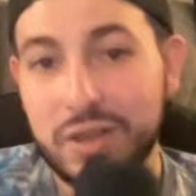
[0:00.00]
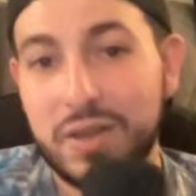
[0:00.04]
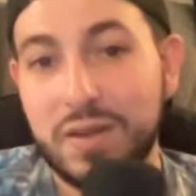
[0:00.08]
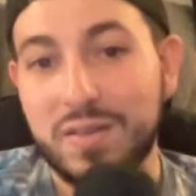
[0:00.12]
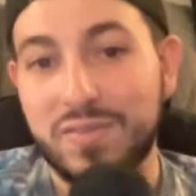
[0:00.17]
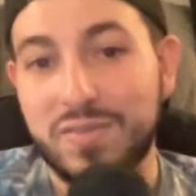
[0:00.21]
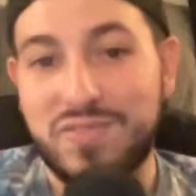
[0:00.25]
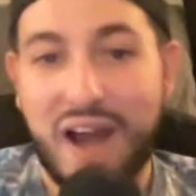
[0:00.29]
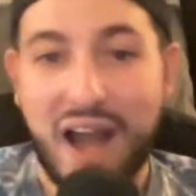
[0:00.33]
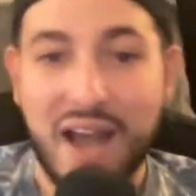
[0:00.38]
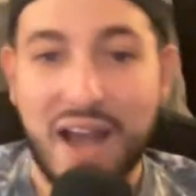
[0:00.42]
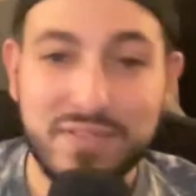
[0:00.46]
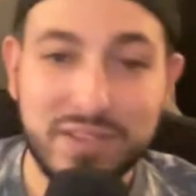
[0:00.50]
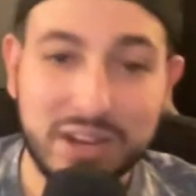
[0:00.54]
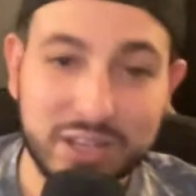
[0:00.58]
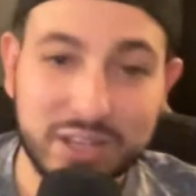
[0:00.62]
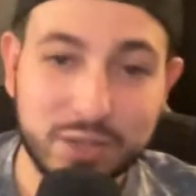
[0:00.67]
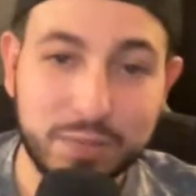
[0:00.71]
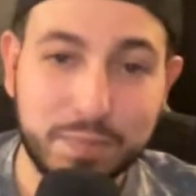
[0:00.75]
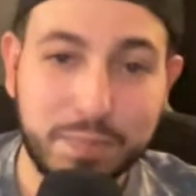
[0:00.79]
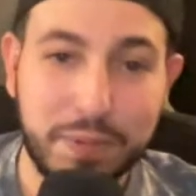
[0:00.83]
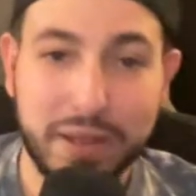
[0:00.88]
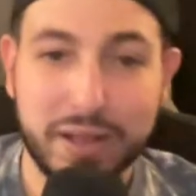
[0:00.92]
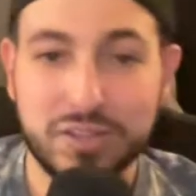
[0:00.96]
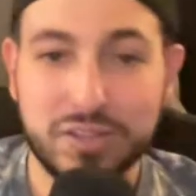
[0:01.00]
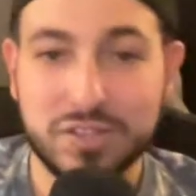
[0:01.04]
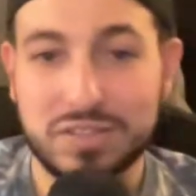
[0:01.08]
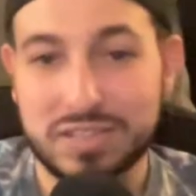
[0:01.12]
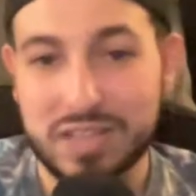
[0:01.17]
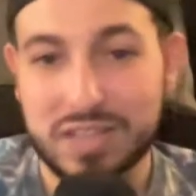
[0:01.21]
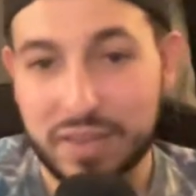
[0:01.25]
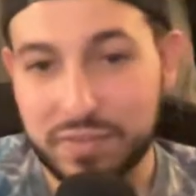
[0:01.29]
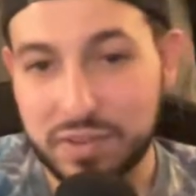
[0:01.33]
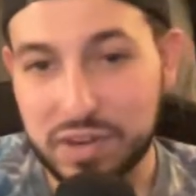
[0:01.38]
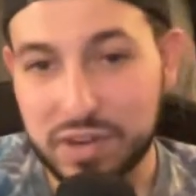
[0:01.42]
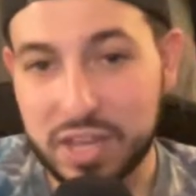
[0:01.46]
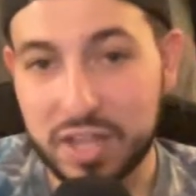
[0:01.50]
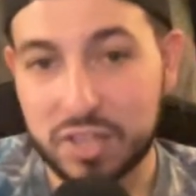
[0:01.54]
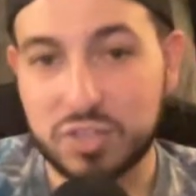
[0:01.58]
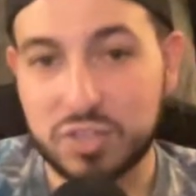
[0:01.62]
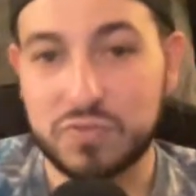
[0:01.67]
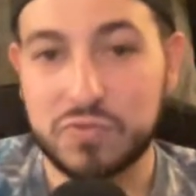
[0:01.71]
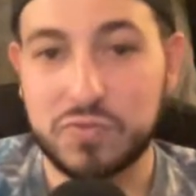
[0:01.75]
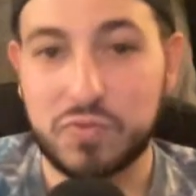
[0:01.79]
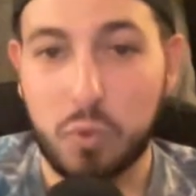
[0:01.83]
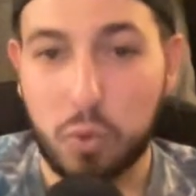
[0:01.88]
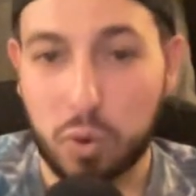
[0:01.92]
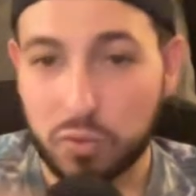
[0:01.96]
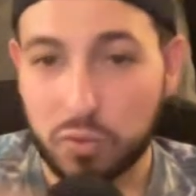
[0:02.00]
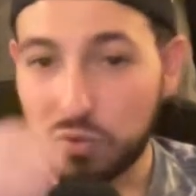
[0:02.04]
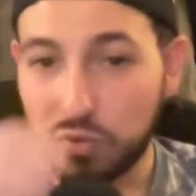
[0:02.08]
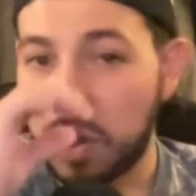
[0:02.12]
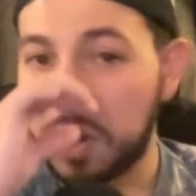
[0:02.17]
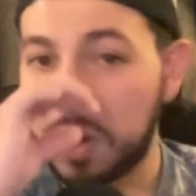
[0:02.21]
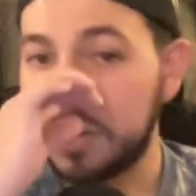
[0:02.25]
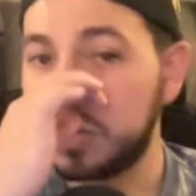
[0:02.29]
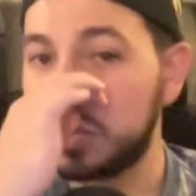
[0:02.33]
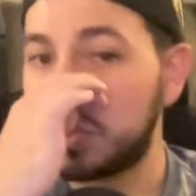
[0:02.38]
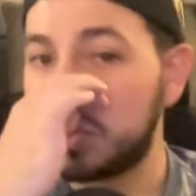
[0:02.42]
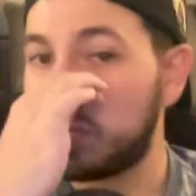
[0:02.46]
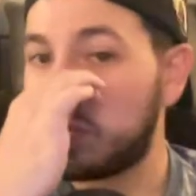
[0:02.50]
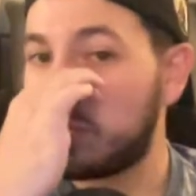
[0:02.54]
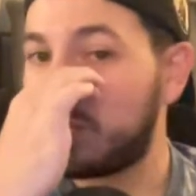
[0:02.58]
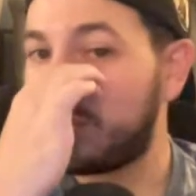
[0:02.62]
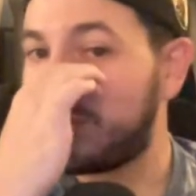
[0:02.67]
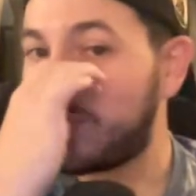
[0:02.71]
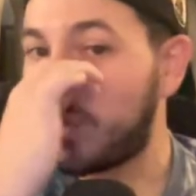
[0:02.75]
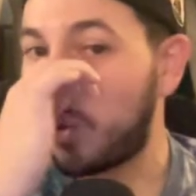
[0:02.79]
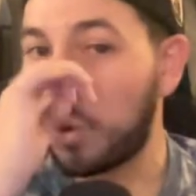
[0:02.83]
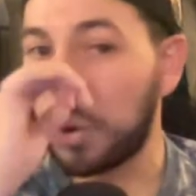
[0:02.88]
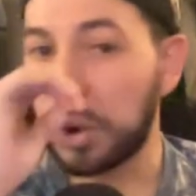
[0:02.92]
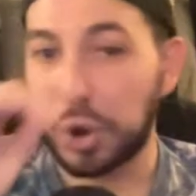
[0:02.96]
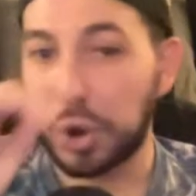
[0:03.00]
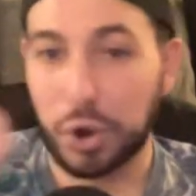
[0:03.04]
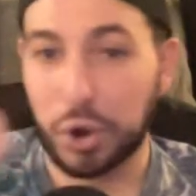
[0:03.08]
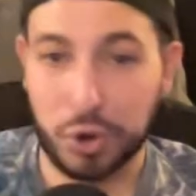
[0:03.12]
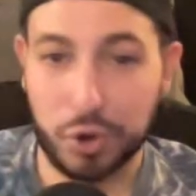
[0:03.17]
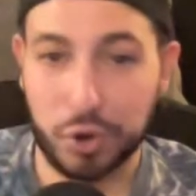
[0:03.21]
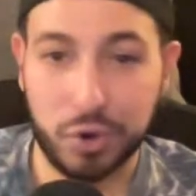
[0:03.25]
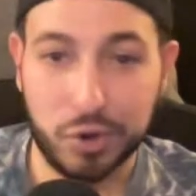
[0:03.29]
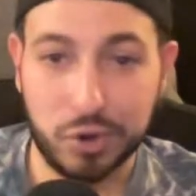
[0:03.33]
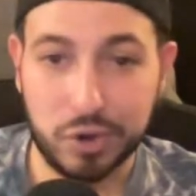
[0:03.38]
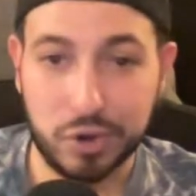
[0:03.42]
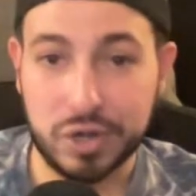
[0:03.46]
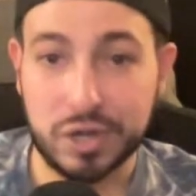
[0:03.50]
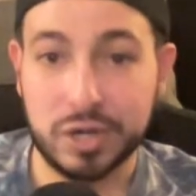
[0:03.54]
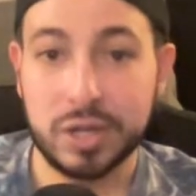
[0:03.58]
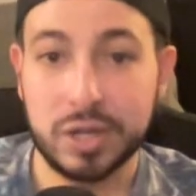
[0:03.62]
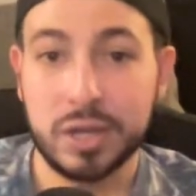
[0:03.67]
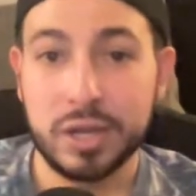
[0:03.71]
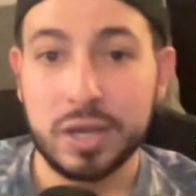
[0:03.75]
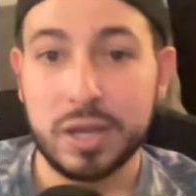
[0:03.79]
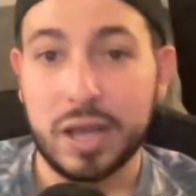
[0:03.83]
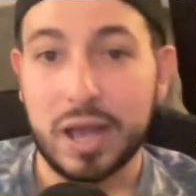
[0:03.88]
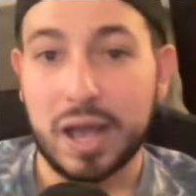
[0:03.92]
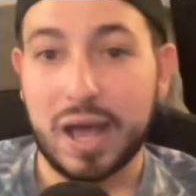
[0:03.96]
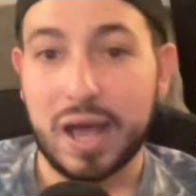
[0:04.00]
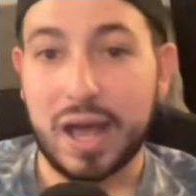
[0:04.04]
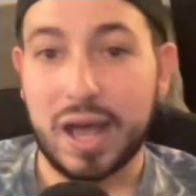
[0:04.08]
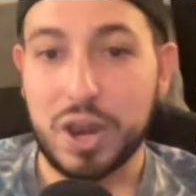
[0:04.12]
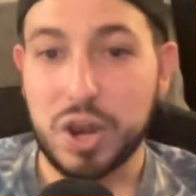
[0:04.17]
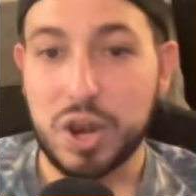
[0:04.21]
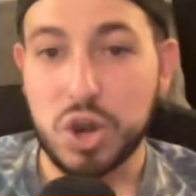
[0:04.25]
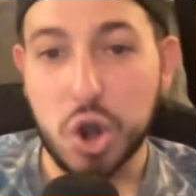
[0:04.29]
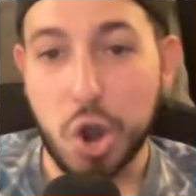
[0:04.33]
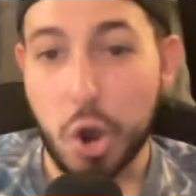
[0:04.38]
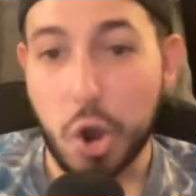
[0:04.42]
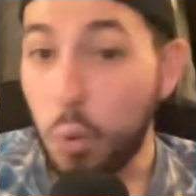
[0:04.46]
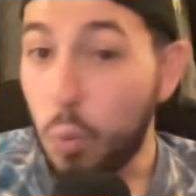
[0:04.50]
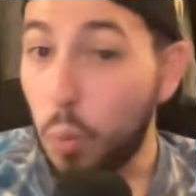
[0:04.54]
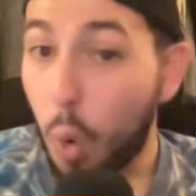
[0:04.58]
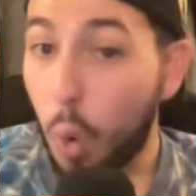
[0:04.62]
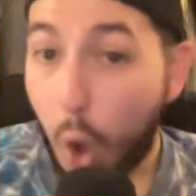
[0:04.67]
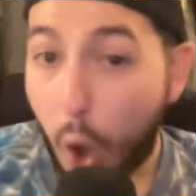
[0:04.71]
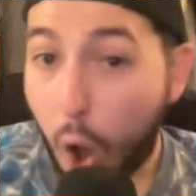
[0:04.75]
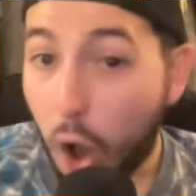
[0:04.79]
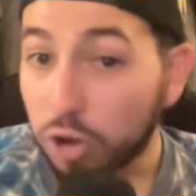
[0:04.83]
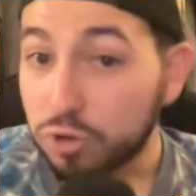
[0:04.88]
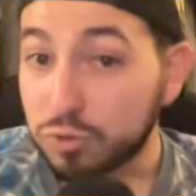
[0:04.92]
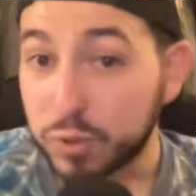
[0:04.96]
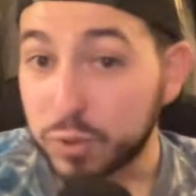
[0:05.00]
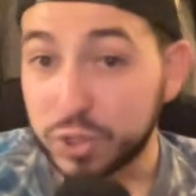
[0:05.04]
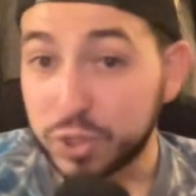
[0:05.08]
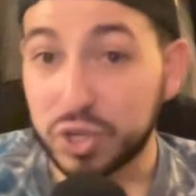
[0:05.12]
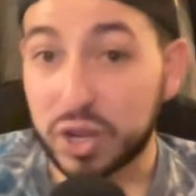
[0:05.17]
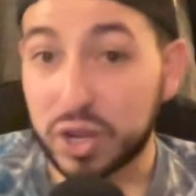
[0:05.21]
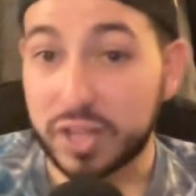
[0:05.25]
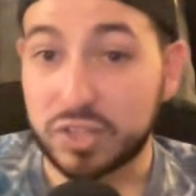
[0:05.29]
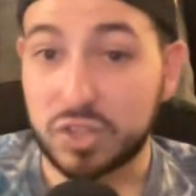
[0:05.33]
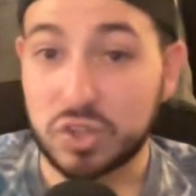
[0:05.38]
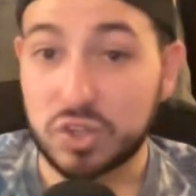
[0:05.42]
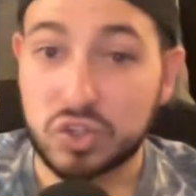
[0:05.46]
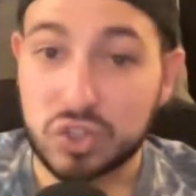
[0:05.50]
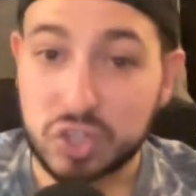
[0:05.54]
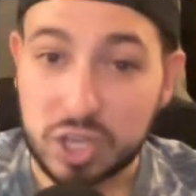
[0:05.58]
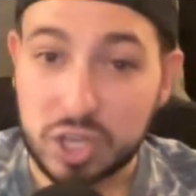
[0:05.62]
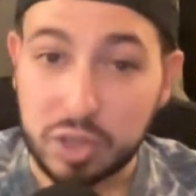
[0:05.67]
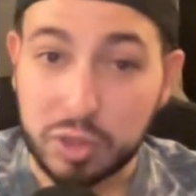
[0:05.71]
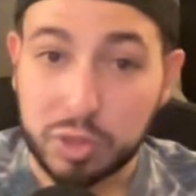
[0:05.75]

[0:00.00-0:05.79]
5 innings pitched, 7 hits, 4 runs, 4 earned. No walk, but you like to see in